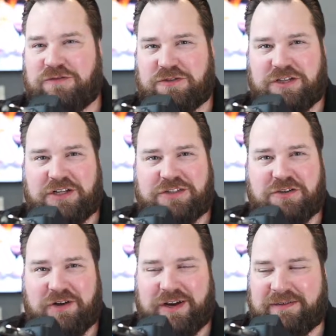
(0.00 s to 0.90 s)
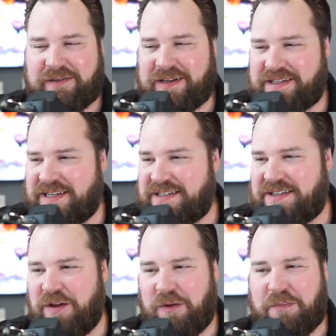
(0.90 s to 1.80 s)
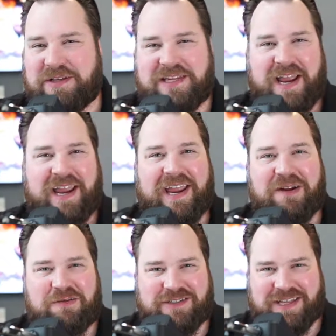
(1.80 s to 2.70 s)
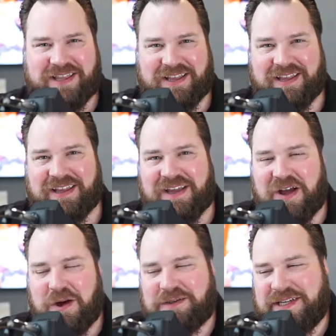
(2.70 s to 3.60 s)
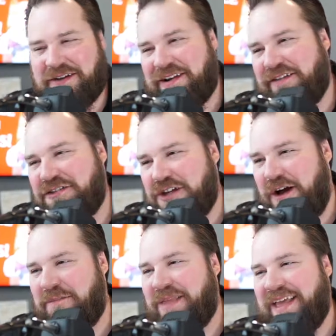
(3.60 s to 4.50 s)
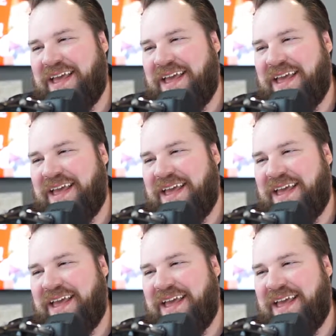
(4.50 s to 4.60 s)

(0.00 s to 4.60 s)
for sunscreen because the only place I could get it was at the hotel gift shop.